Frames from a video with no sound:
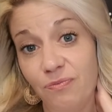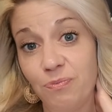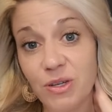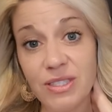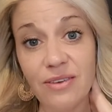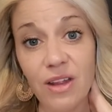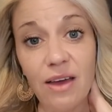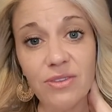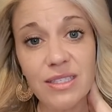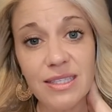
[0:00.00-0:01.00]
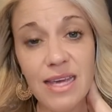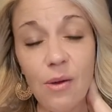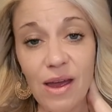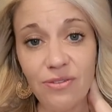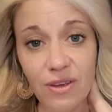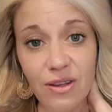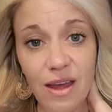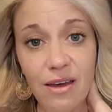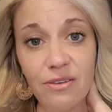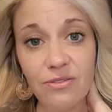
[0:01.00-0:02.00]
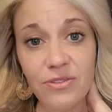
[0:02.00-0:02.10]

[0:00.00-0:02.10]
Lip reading: perceive love. This is how I feel loved.